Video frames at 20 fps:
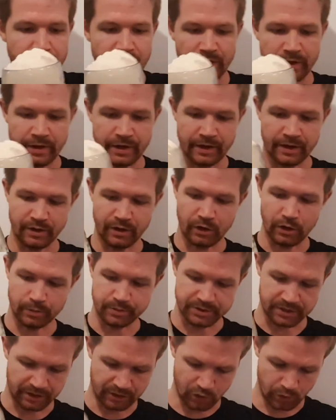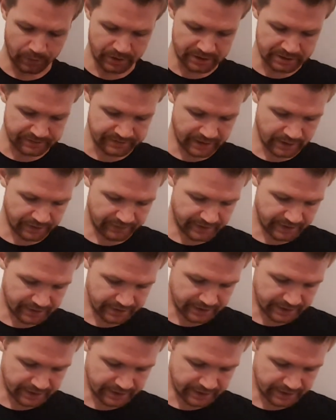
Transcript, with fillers: yeah, the hops aroma is very, very